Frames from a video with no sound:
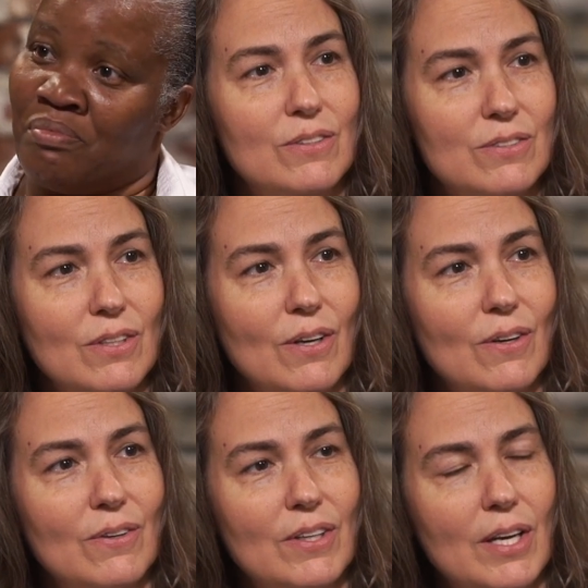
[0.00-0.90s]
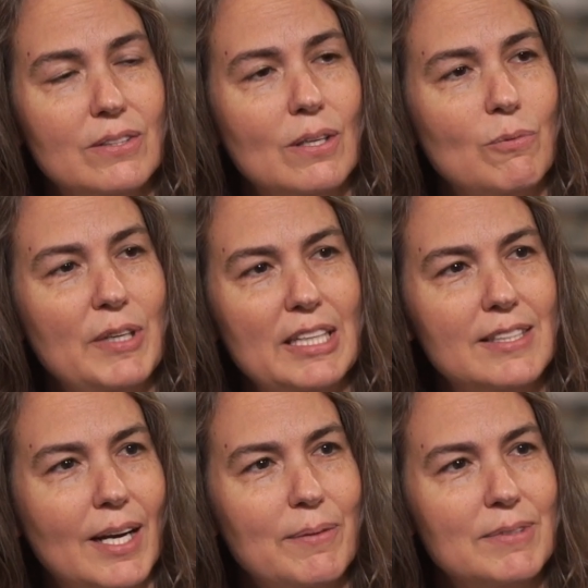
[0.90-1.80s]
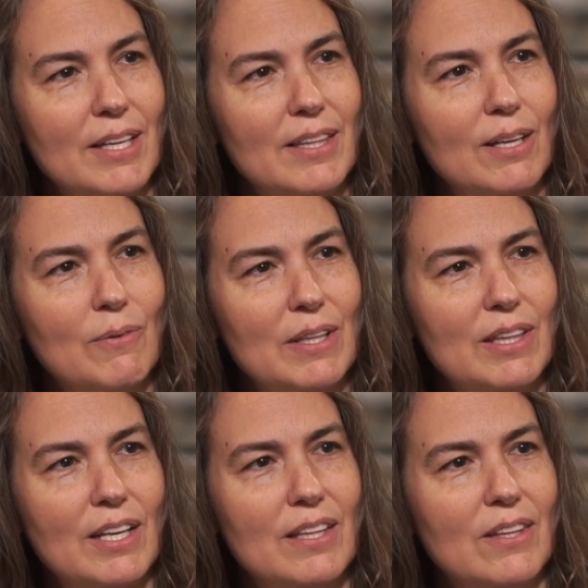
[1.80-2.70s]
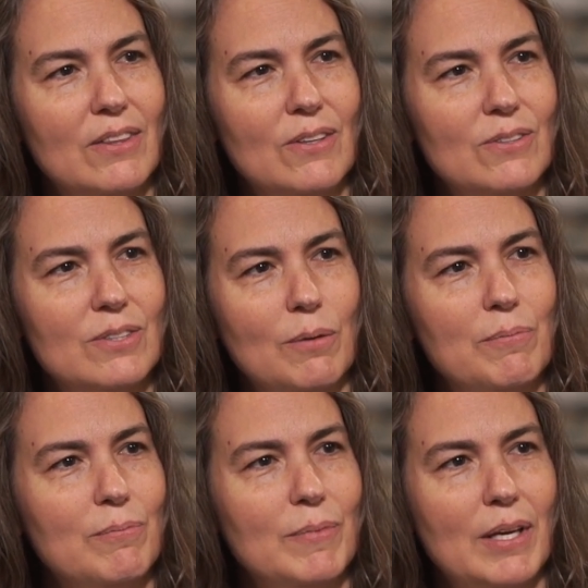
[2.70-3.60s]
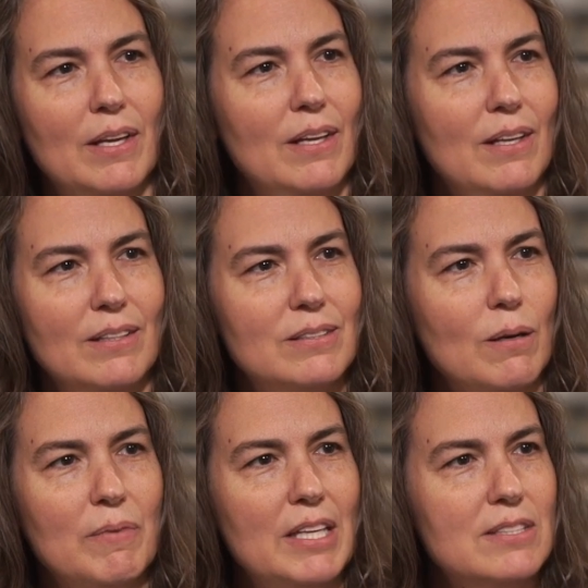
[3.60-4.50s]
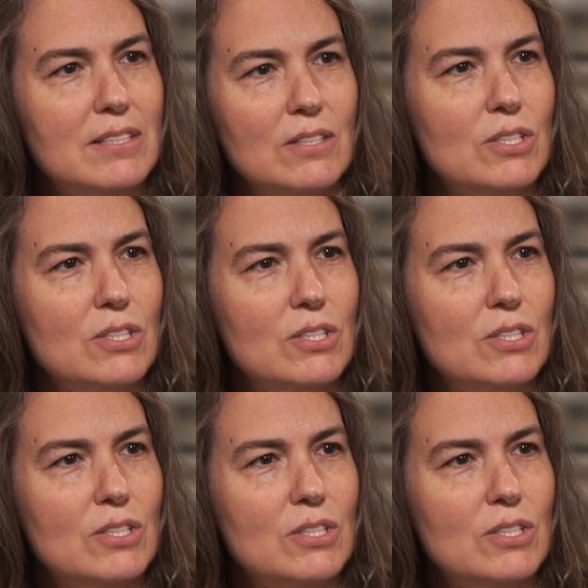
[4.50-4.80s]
So, so many times I think we think that there's some instant